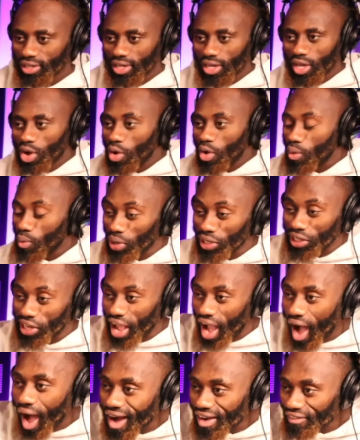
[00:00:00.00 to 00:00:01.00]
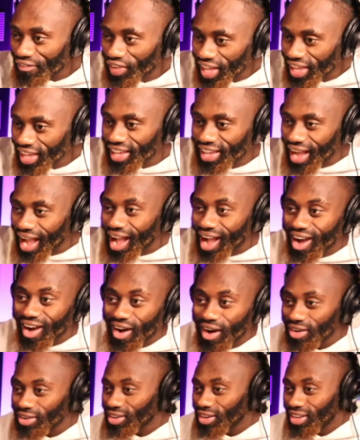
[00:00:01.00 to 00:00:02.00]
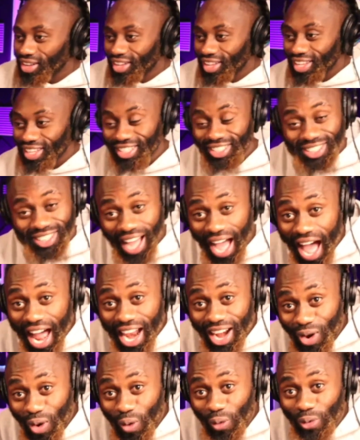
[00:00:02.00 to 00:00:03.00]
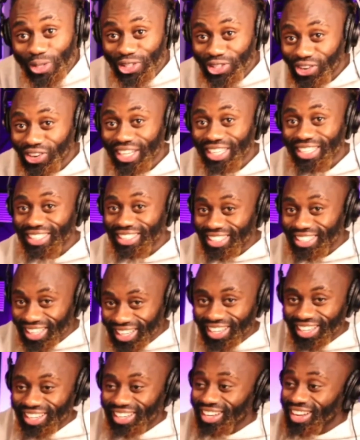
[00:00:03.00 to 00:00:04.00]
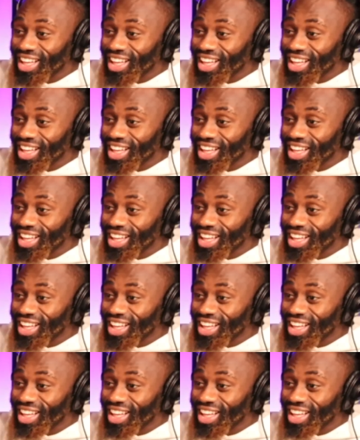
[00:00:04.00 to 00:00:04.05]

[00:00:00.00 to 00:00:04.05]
With the outfit he got on, that looks so good.